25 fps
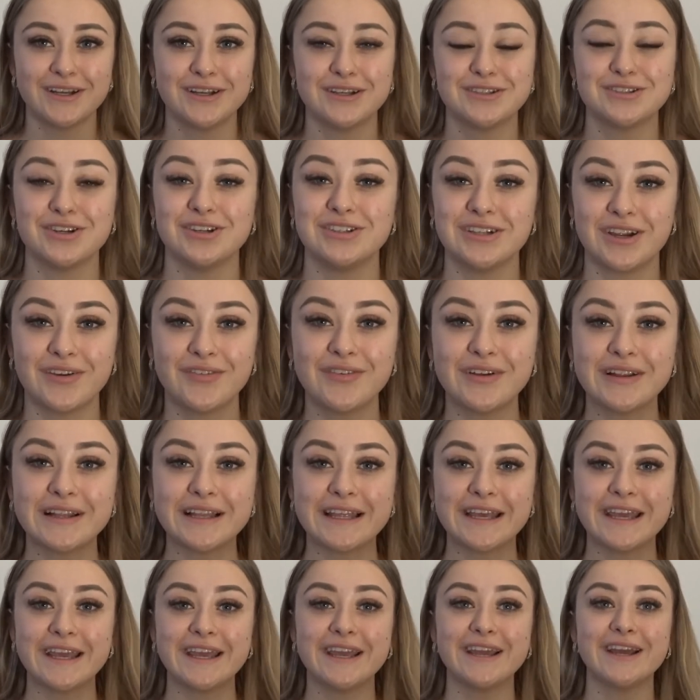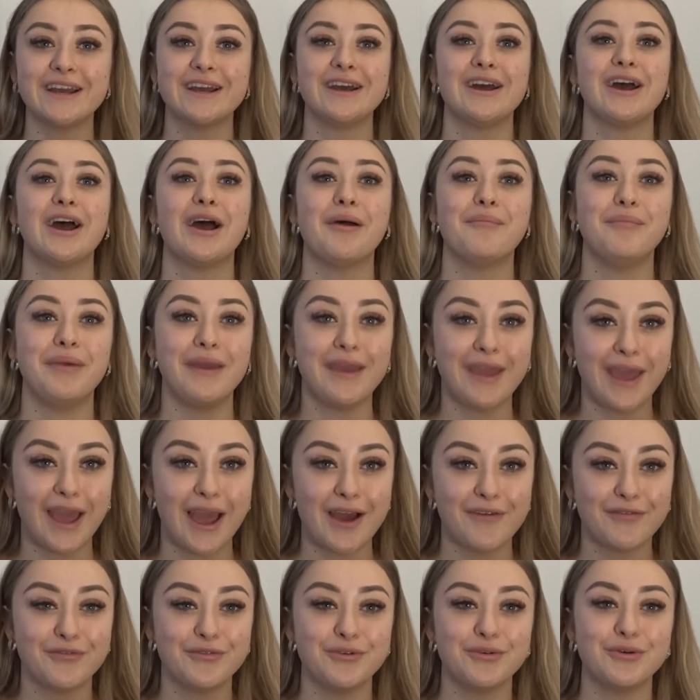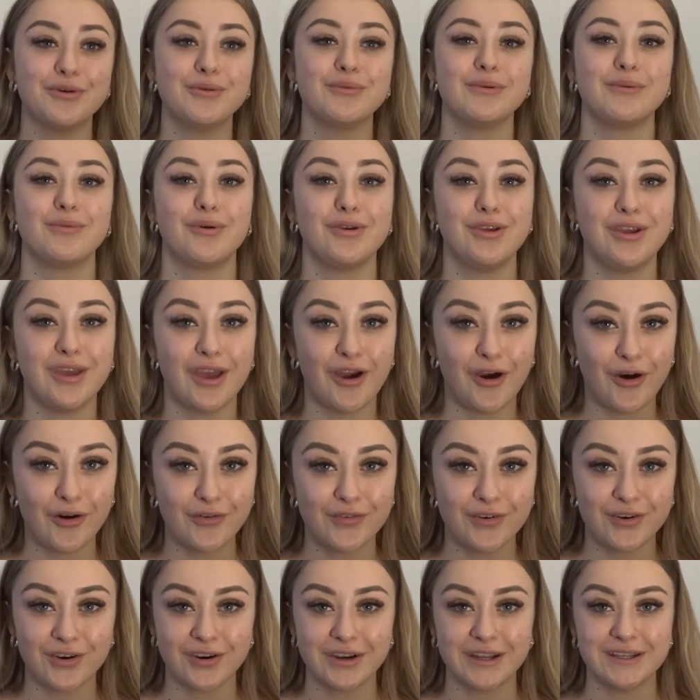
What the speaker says: So definitely be careful with what you get offered on